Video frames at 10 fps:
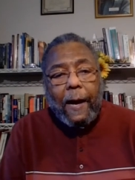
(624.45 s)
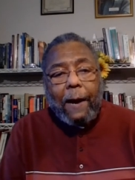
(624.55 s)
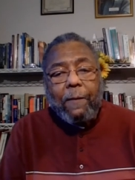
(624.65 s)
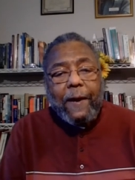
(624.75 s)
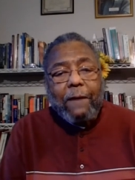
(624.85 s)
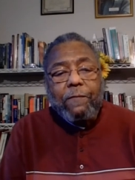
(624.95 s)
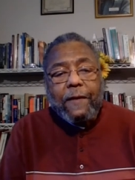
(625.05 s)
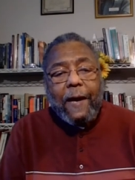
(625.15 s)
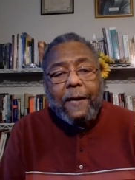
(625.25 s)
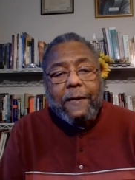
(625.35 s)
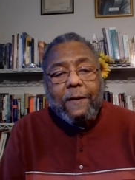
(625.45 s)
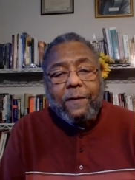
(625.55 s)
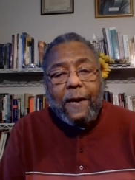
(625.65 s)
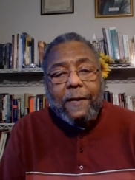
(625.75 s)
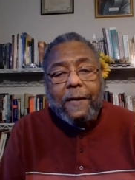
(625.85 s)
I would have the ideas
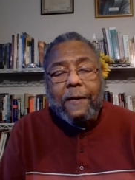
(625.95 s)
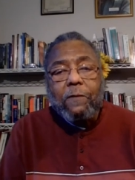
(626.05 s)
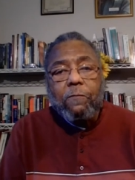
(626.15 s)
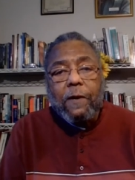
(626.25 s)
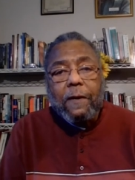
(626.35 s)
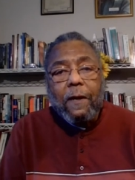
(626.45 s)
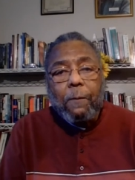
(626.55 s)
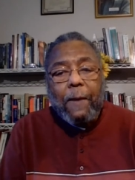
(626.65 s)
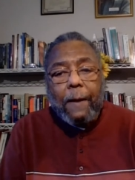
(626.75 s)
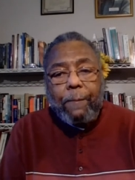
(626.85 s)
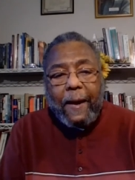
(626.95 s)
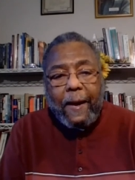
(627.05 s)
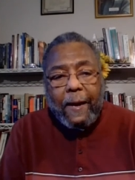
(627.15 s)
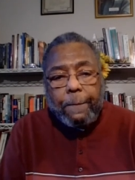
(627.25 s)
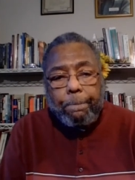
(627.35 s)
I needed written on my
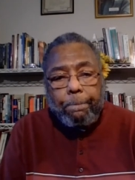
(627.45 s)
pad.